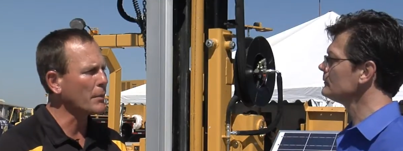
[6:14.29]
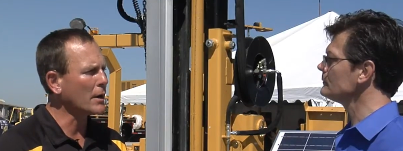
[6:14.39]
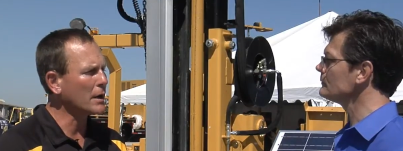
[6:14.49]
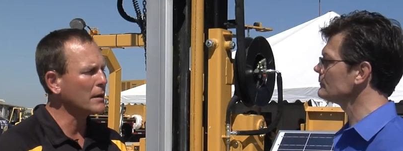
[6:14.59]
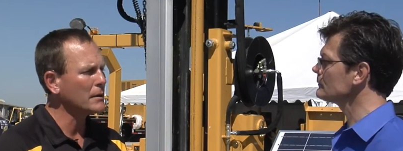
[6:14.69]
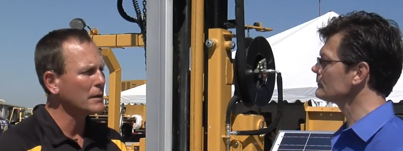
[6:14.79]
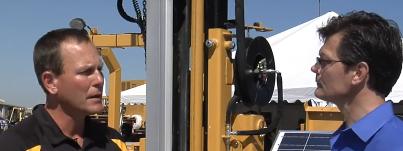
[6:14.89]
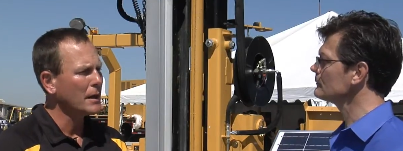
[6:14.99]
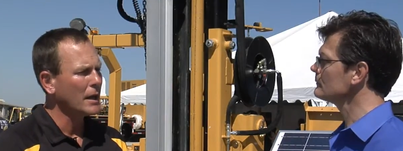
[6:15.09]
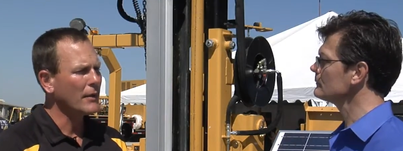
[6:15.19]
Speaker 1: market
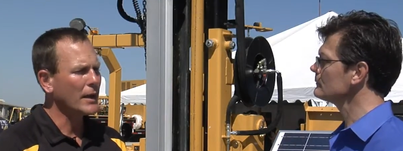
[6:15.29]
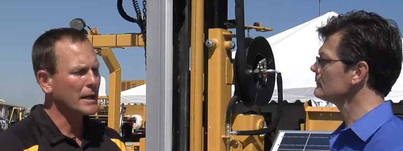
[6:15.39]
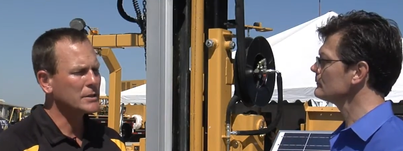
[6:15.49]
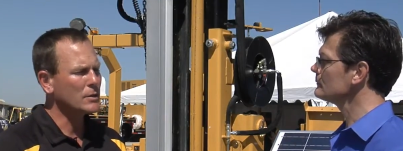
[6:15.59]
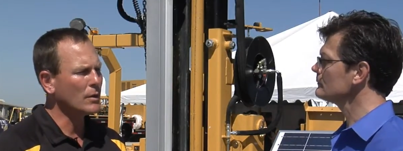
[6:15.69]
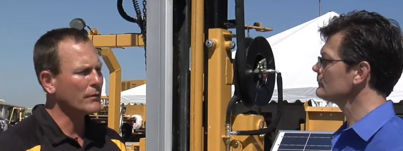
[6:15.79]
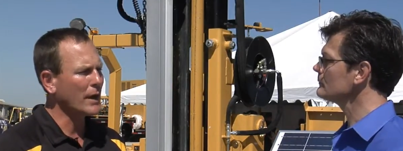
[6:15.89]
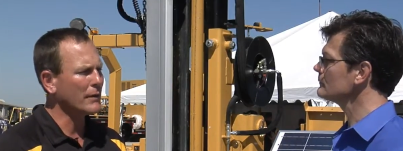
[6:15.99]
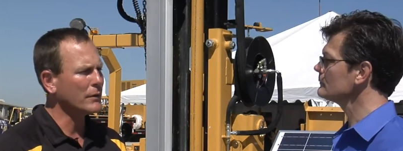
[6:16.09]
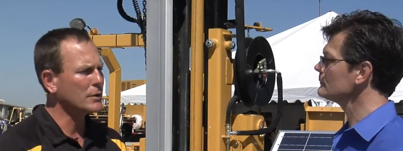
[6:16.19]
in the next two to
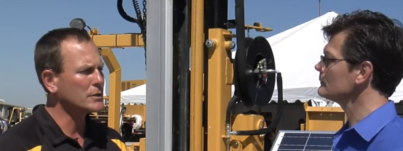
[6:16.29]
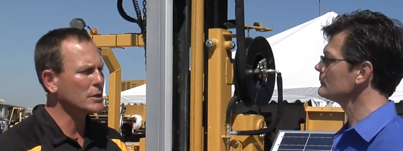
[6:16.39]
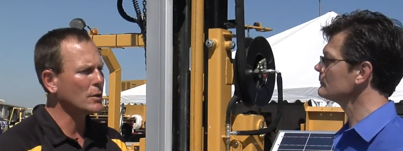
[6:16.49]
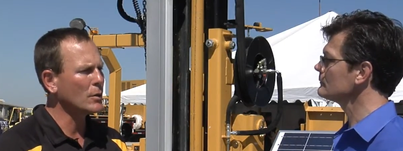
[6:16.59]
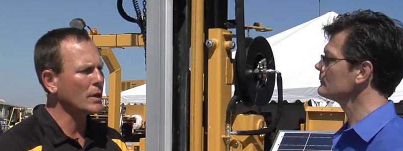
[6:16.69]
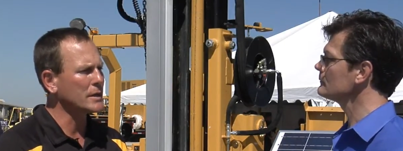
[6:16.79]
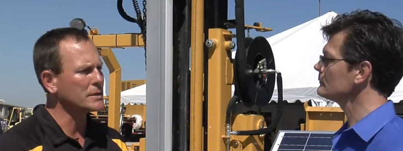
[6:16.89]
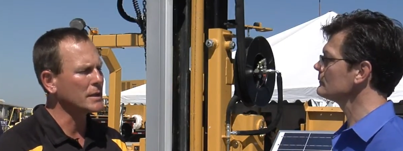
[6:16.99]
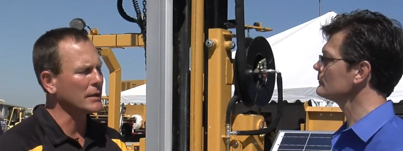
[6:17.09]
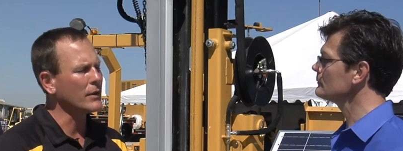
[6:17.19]
five years too
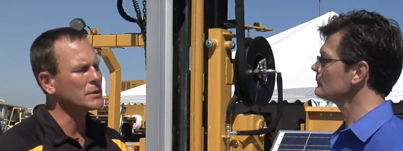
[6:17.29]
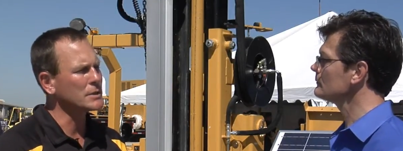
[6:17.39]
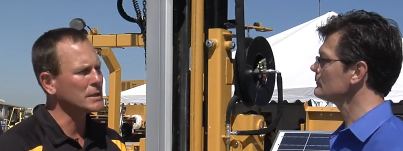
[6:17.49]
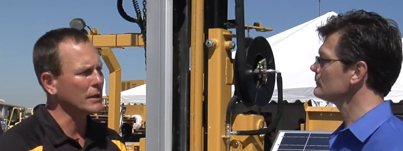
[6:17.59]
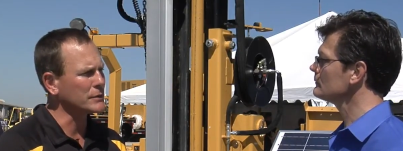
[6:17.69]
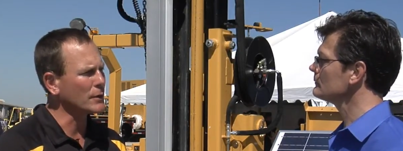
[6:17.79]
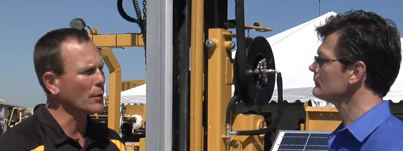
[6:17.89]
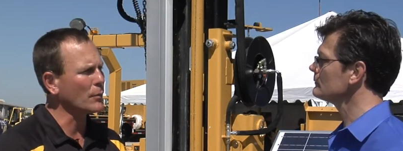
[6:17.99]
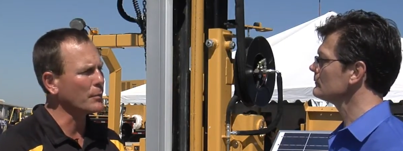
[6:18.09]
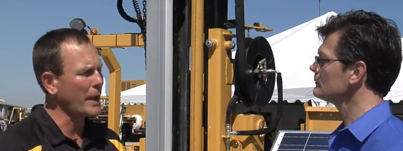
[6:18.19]
as the efficiency of
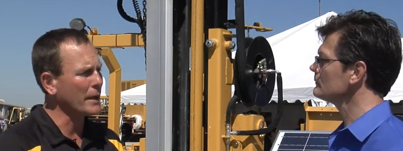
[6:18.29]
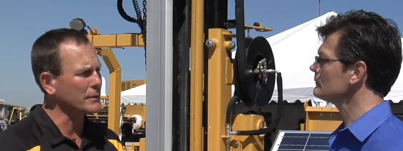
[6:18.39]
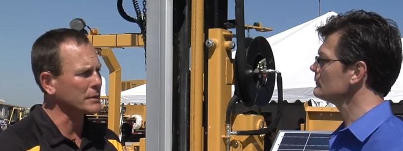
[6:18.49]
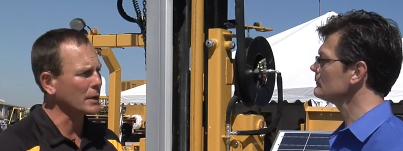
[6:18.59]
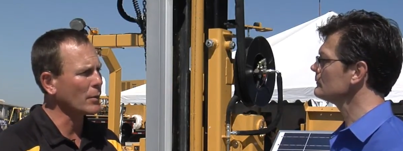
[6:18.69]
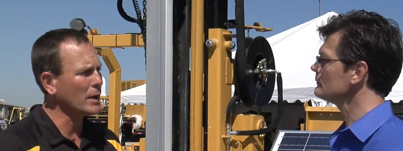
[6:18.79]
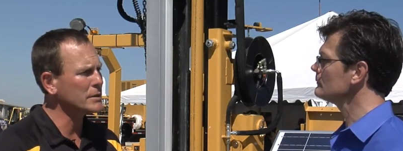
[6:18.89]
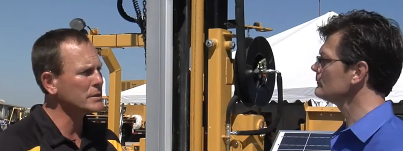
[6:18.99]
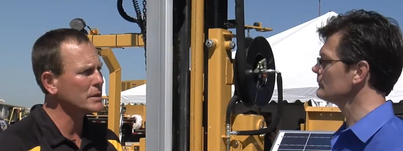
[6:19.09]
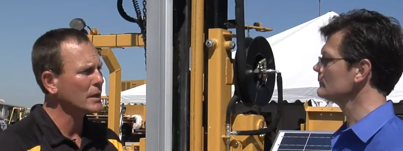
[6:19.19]
solar panels
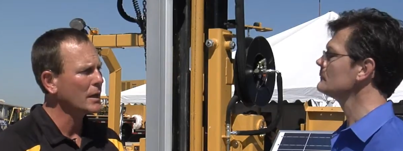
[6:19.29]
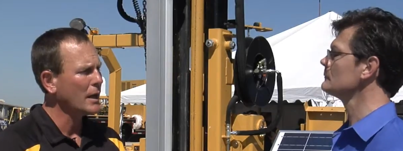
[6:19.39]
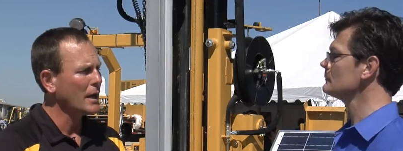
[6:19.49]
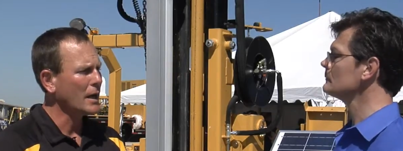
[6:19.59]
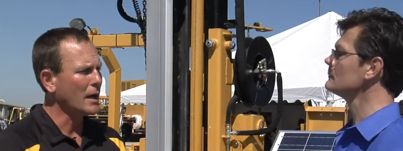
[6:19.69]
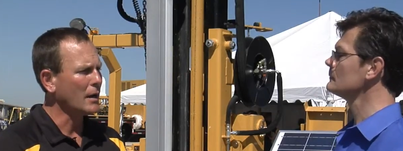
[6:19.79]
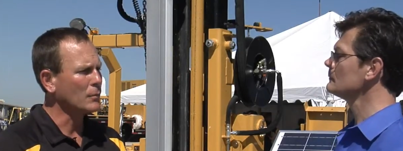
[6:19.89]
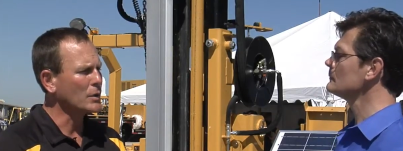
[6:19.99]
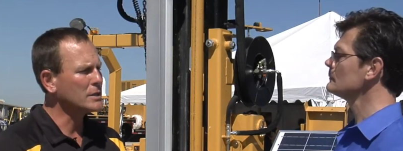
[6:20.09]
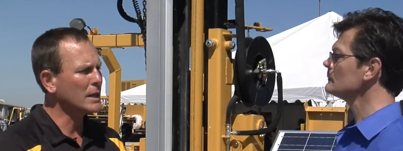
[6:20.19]
increase
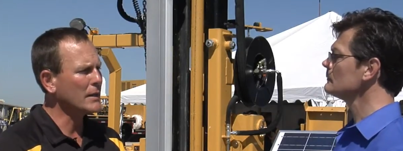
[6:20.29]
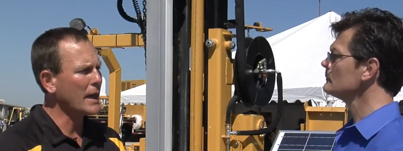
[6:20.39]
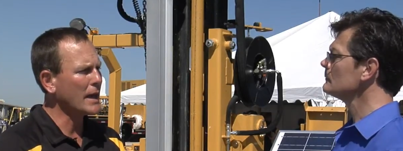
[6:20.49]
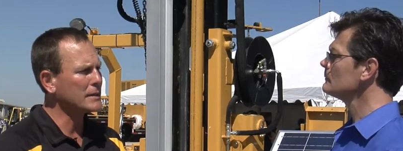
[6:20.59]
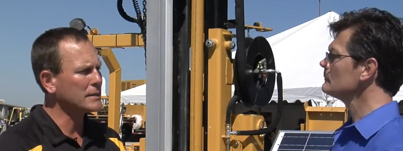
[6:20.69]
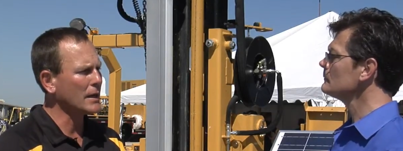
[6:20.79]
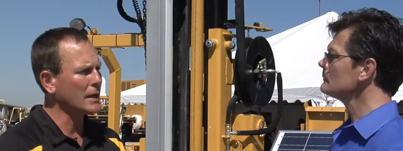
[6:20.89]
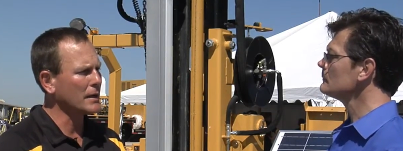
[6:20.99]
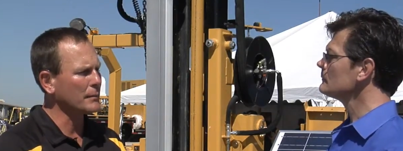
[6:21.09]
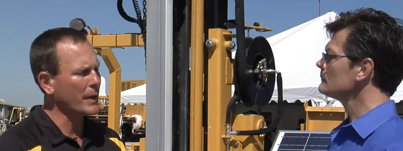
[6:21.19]
um, we see that
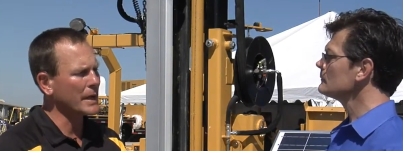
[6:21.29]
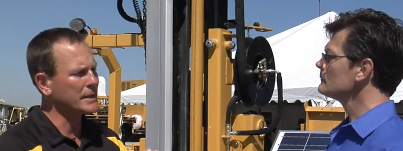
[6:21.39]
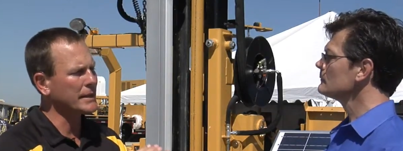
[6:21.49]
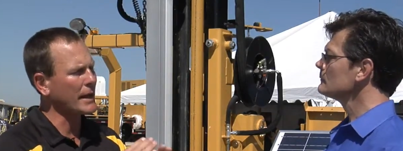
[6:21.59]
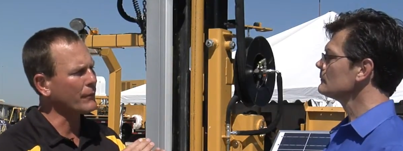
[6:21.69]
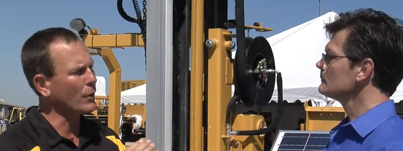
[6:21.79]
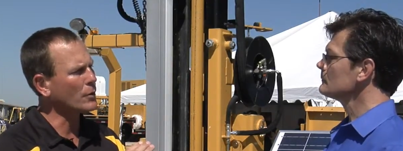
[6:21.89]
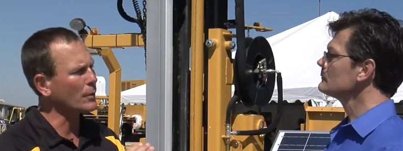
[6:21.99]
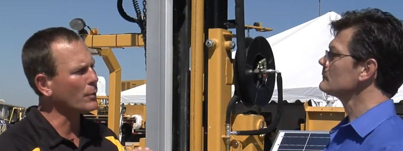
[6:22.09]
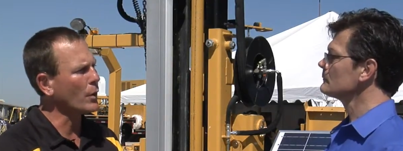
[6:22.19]
uh, passing that
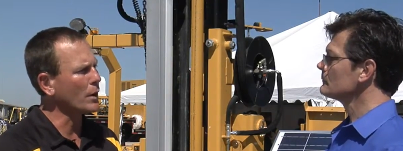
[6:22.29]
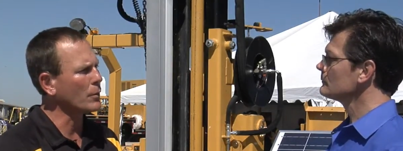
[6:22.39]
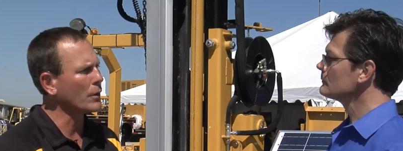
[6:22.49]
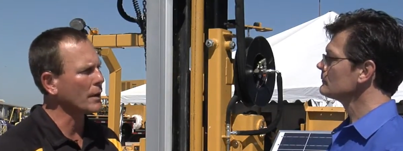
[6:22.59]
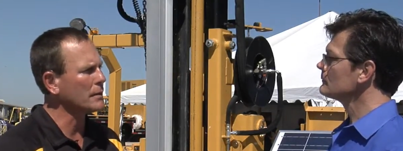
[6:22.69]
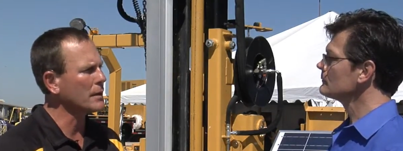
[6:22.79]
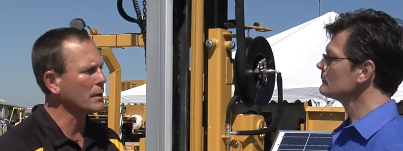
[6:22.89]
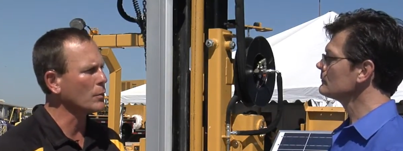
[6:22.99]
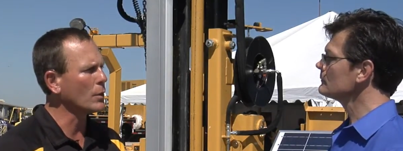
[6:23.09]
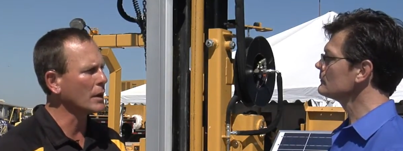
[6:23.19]
fulcrum point where it,
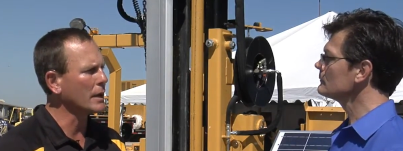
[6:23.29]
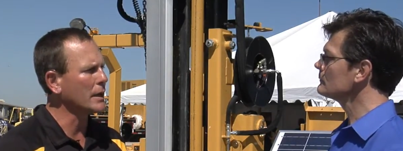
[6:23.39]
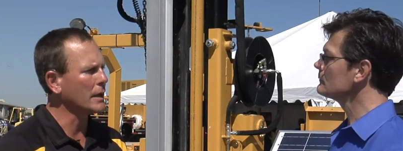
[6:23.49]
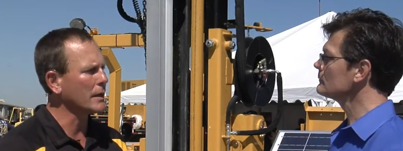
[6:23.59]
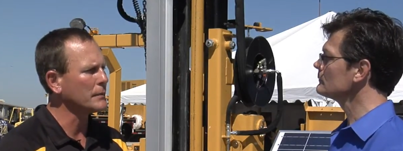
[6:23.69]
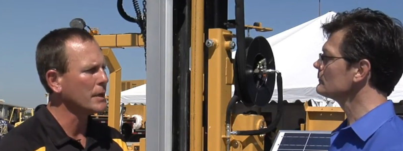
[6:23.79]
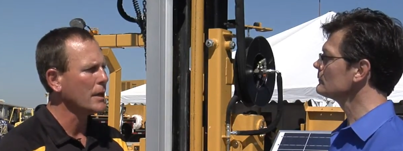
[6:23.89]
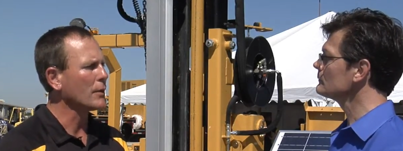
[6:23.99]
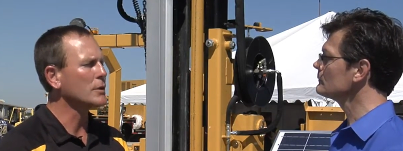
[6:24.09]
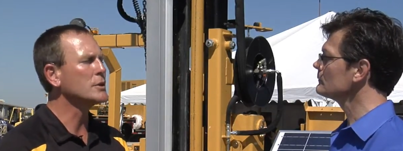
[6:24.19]
it really, uh,
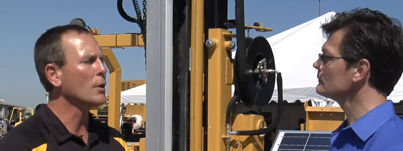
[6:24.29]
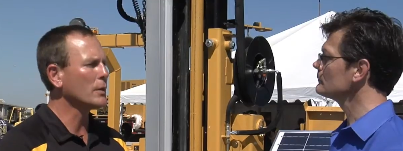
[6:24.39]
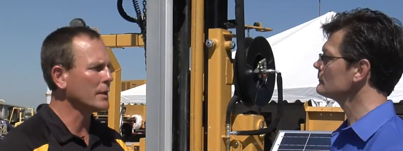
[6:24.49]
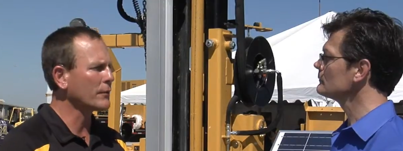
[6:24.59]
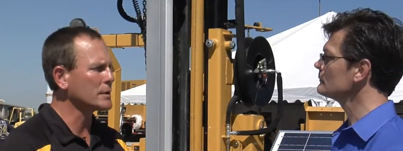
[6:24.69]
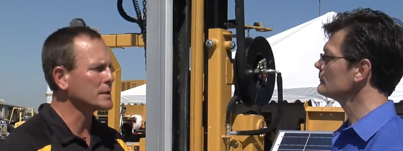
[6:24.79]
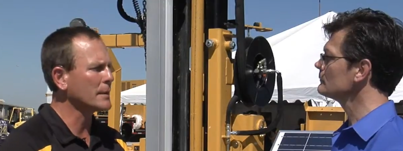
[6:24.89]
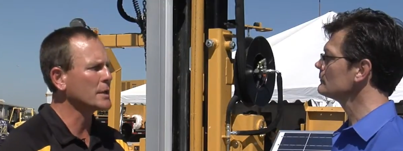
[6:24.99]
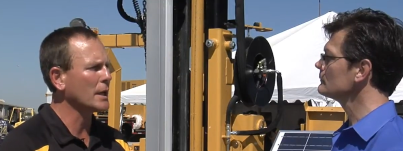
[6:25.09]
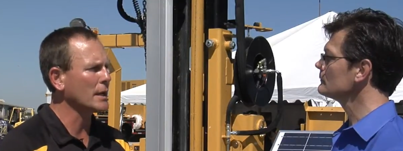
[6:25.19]
there's no need for a
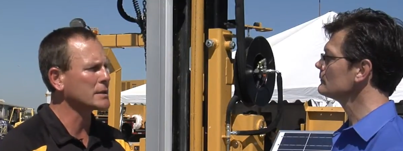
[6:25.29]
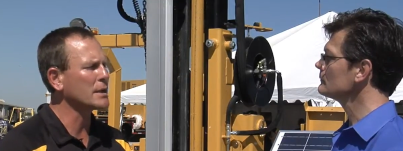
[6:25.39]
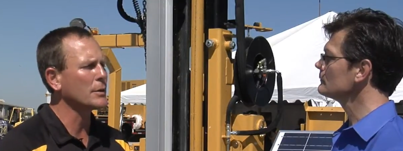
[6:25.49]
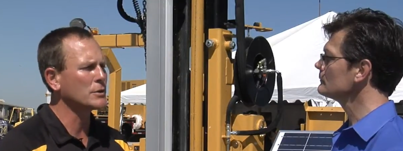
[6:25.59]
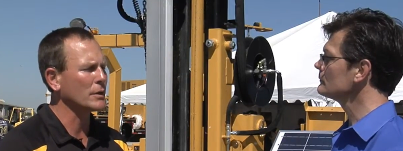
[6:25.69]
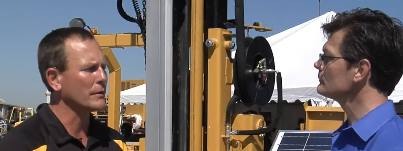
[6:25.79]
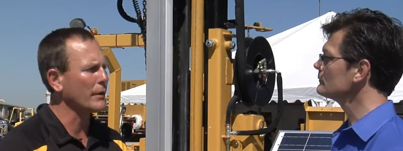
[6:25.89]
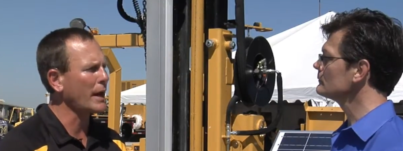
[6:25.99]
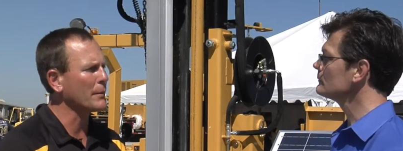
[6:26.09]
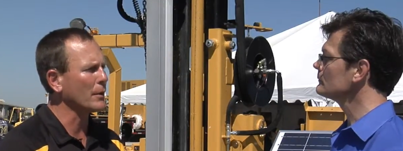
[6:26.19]
subsidy and it's commercially
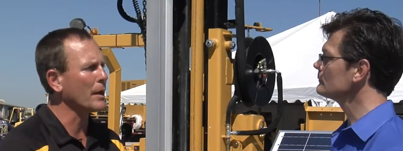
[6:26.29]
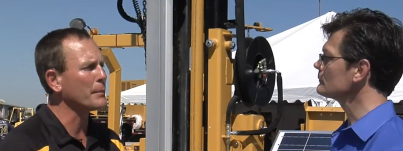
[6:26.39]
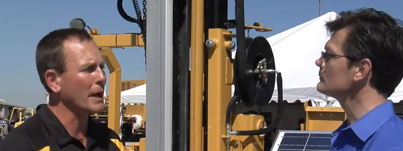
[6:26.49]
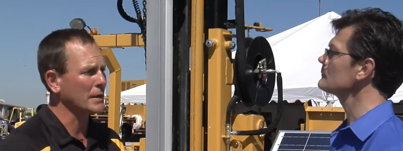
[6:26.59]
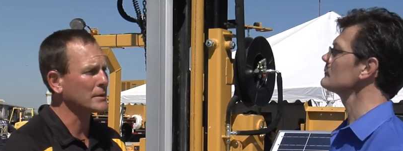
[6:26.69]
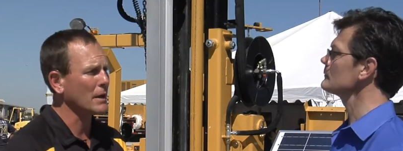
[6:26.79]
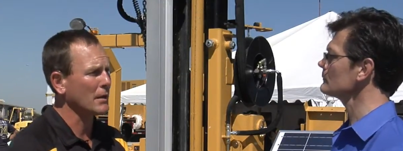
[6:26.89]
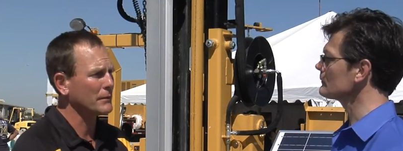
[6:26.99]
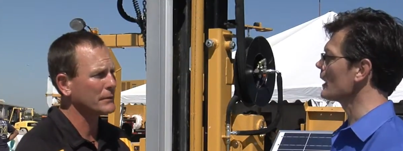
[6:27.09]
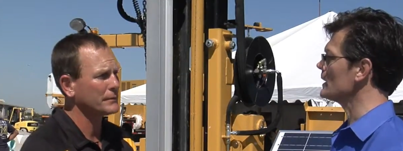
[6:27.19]
viable all by
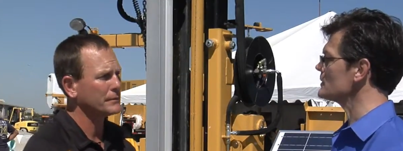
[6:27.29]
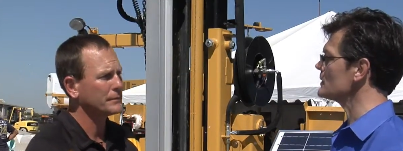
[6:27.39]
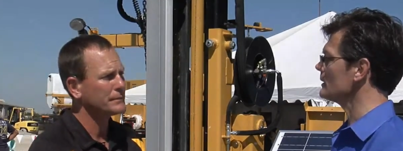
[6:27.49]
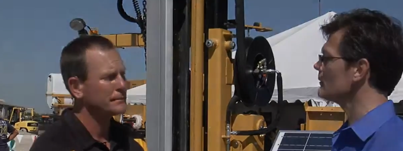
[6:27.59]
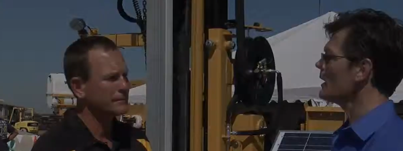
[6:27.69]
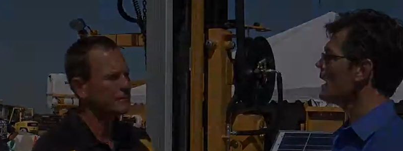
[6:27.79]
itself.
Speaker 2: No, I see.